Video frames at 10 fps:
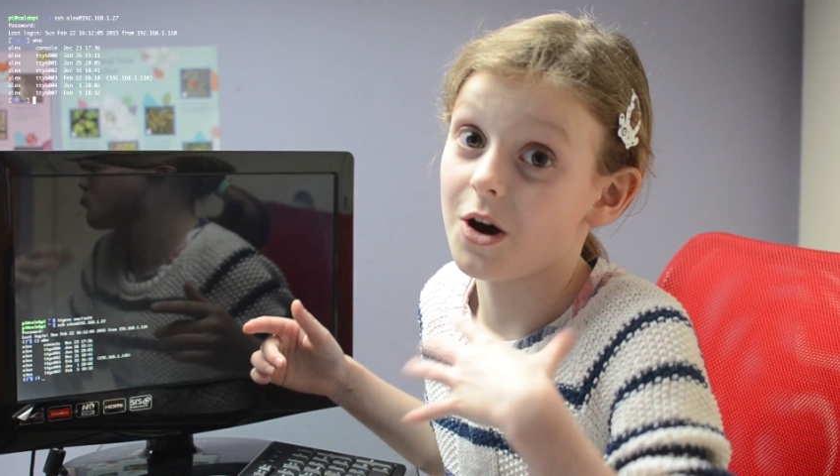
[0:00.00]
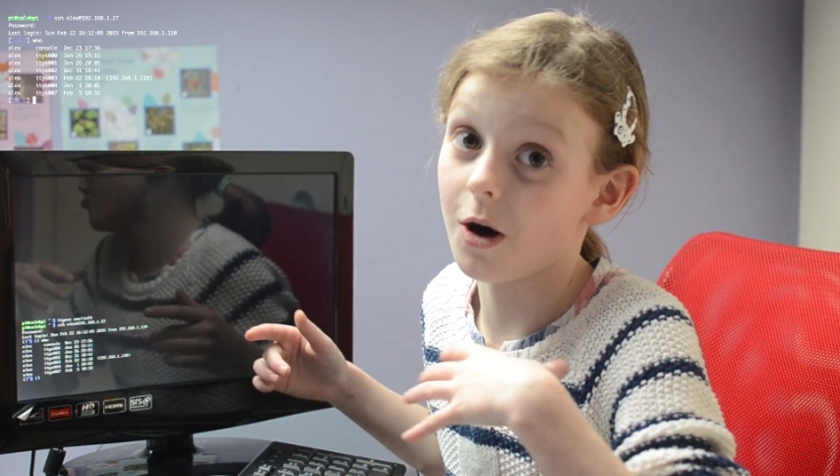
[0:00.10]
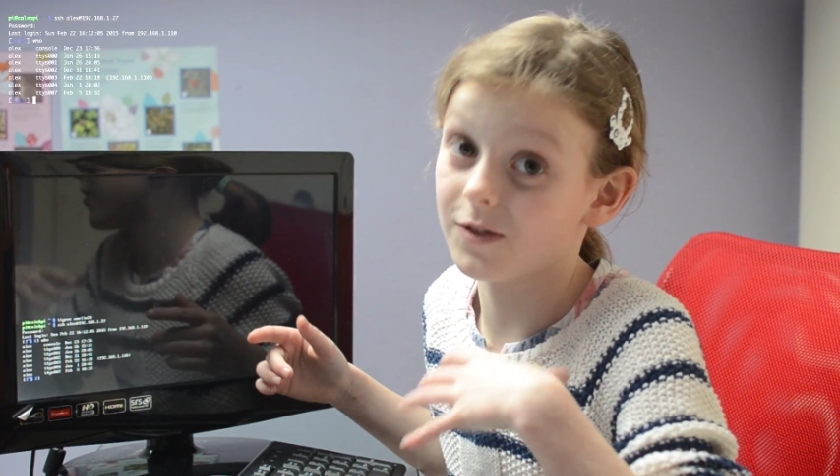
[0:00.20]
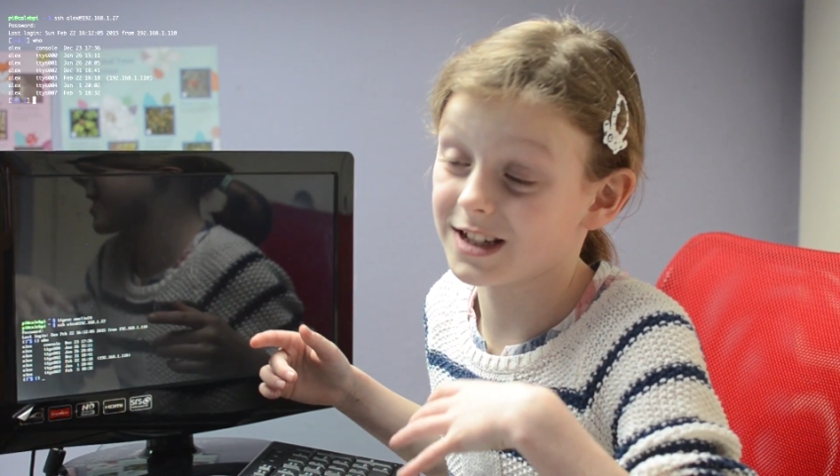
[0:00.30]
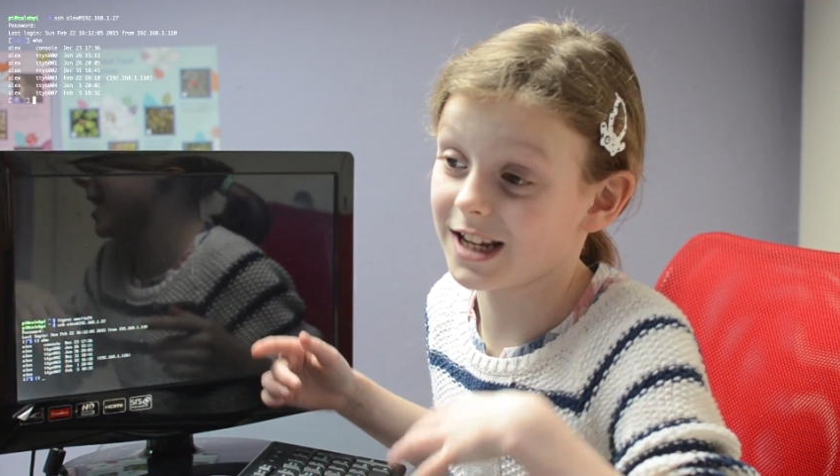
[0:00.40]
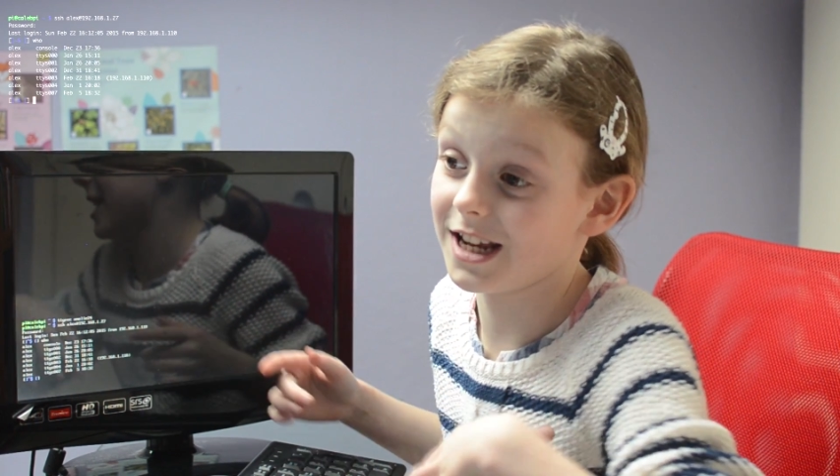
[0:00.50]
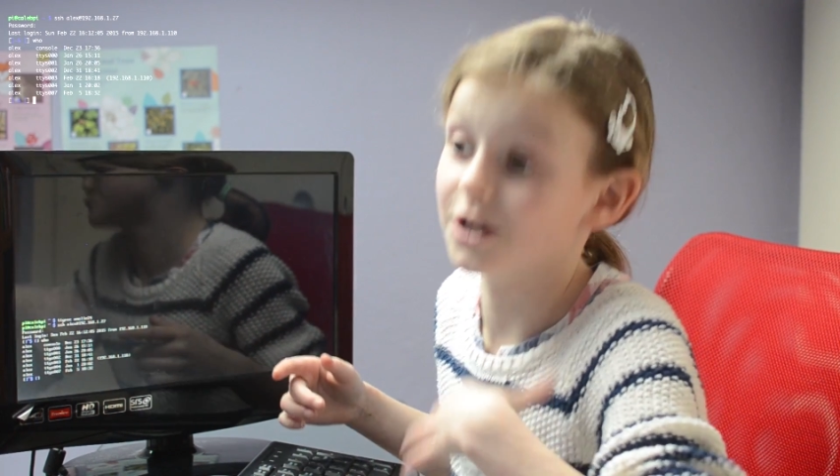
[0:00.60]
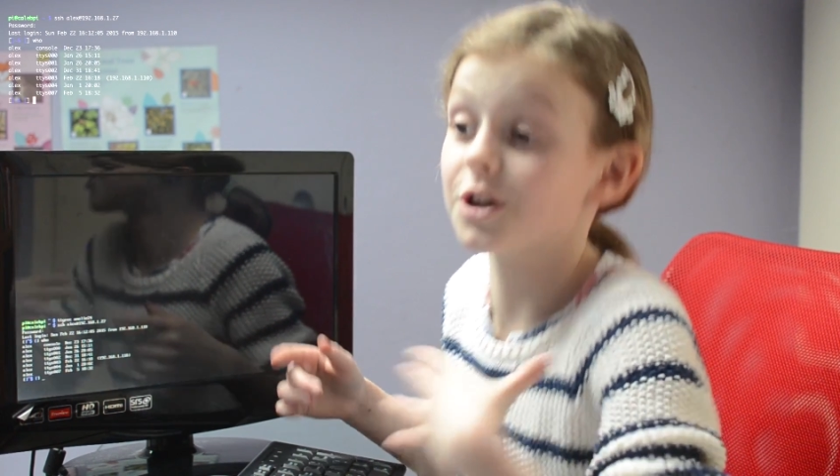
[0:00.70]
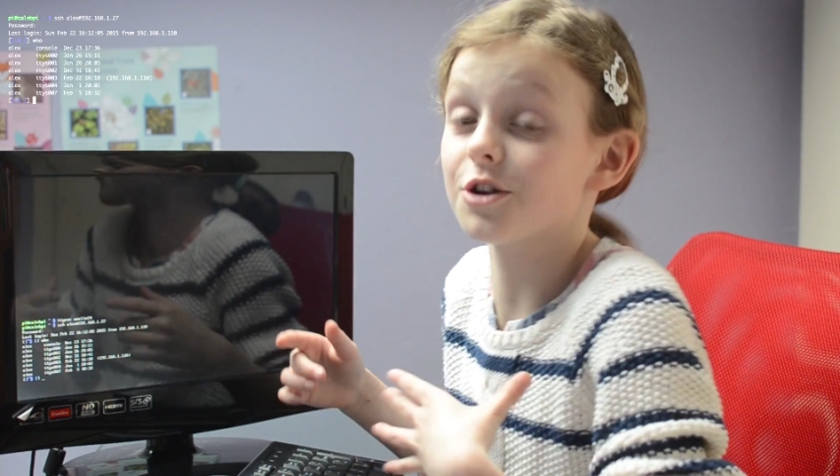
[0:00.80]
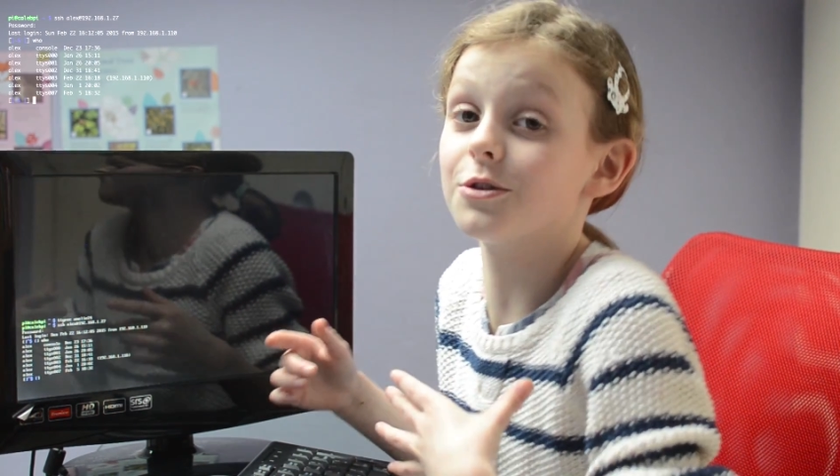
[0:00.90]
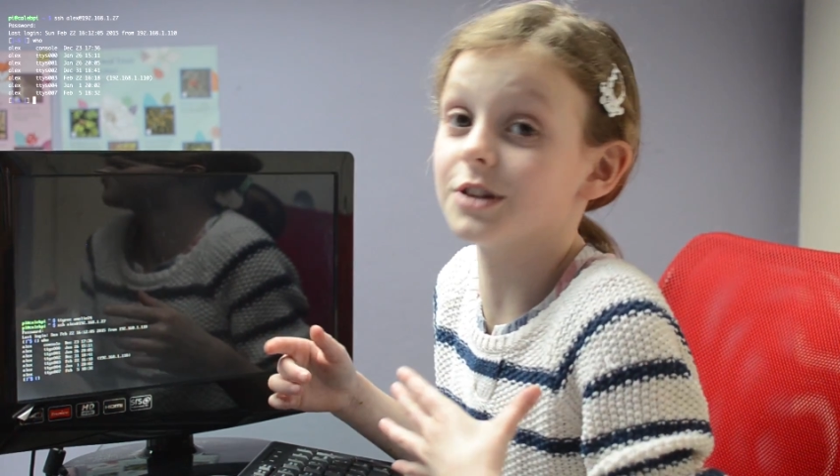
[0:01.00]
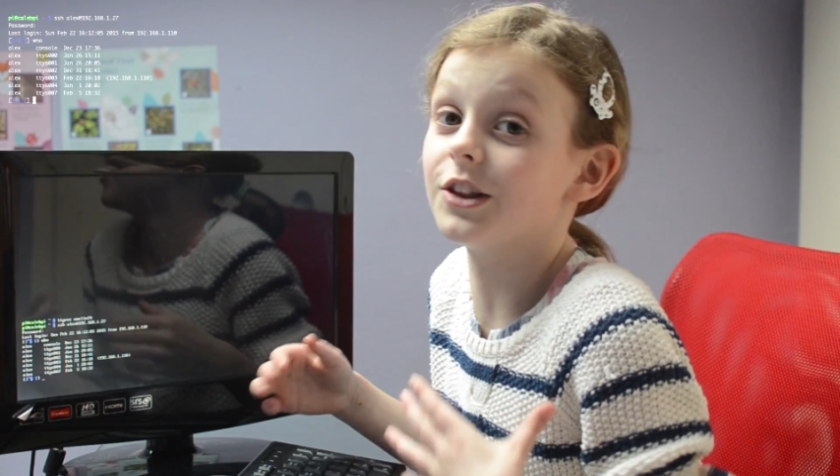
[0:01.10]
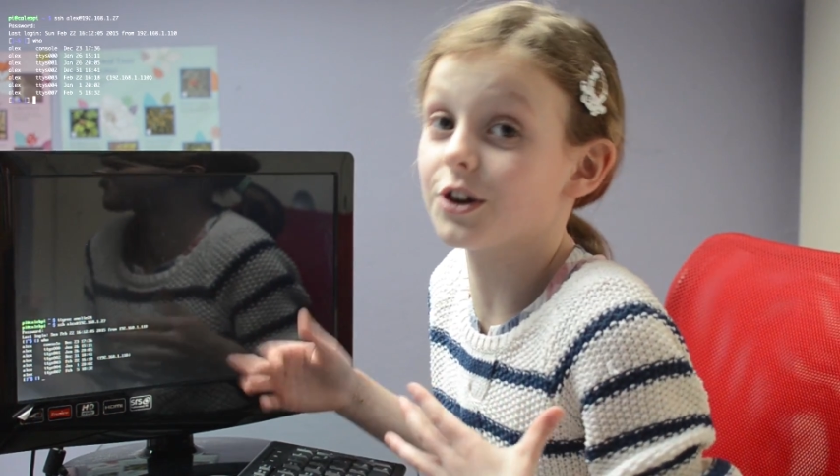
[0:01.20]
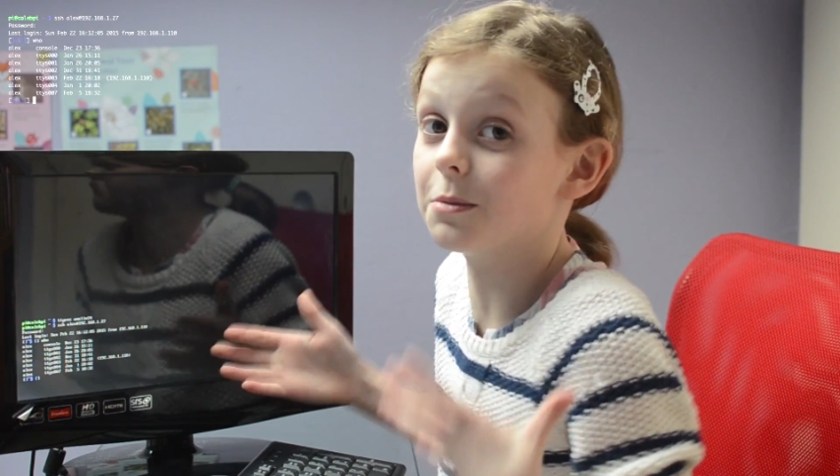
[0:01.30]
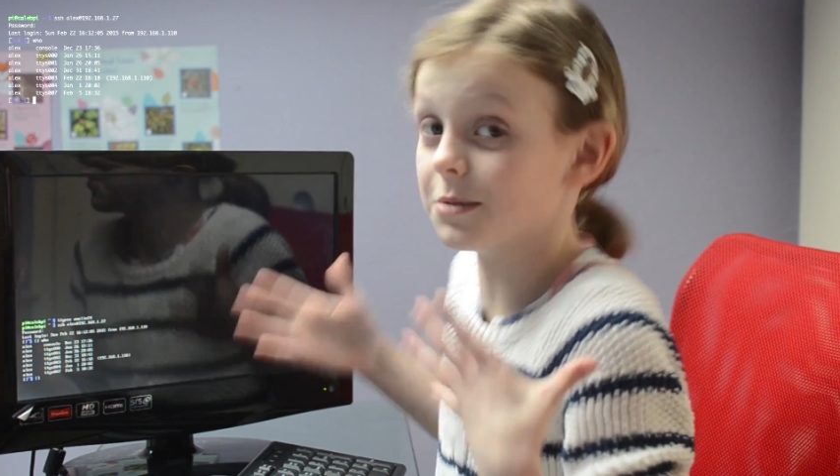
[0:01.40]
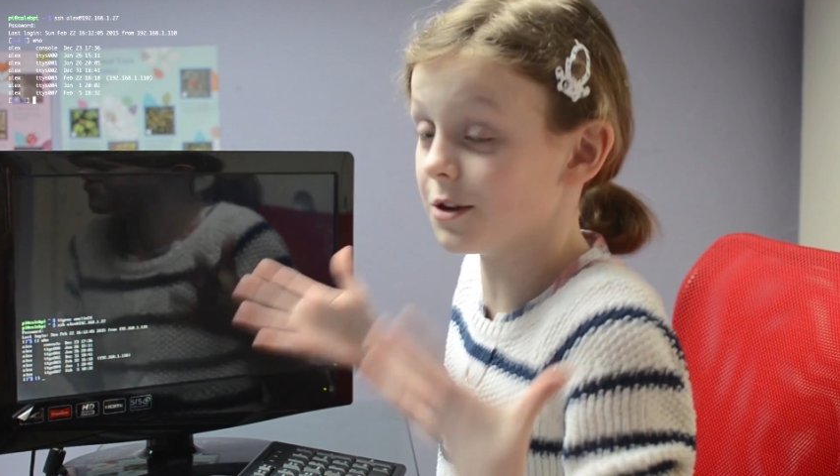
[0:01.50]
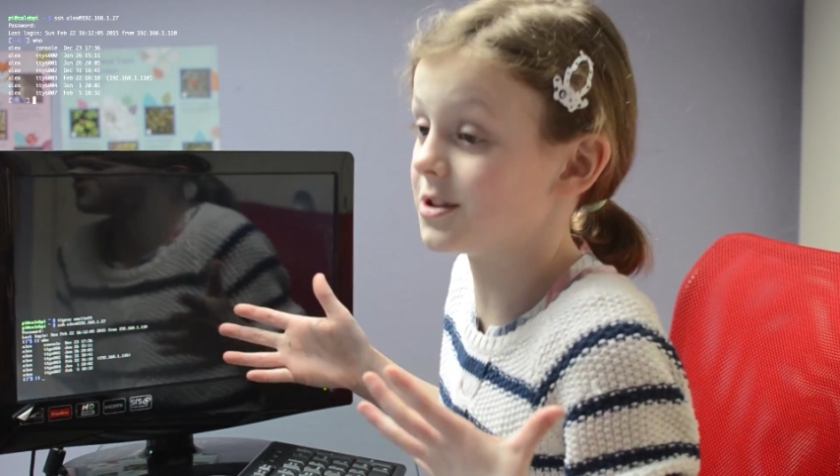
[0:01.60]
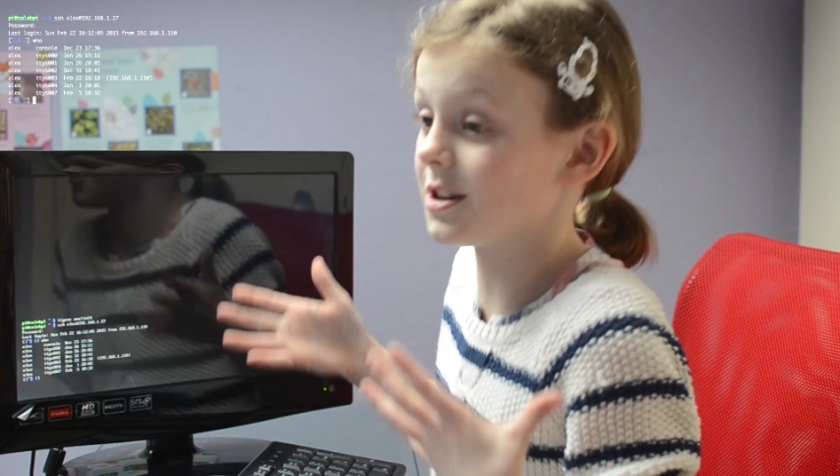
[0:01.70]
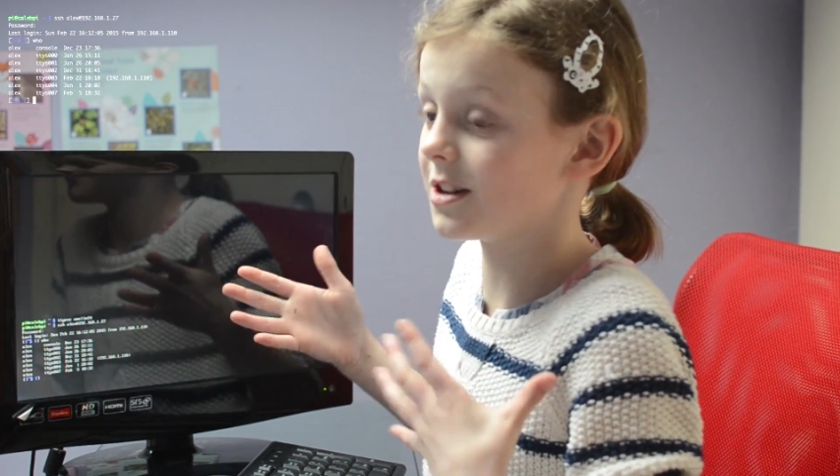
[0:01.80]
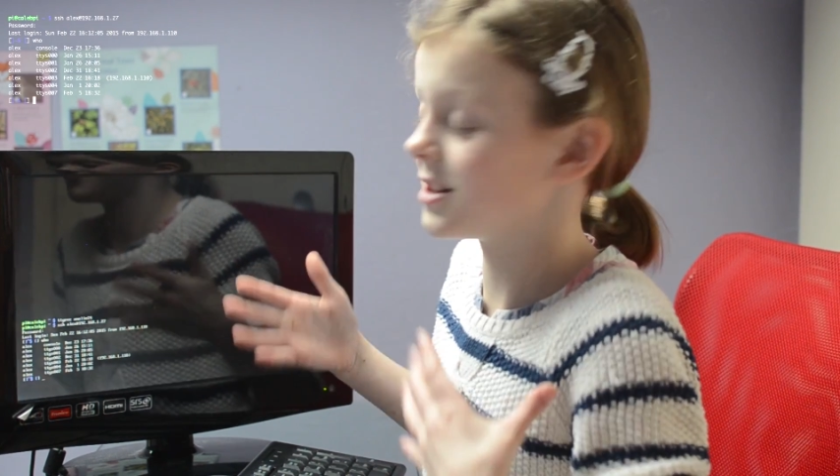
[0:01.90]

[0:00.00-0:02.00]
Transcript: obviously who's on the computer.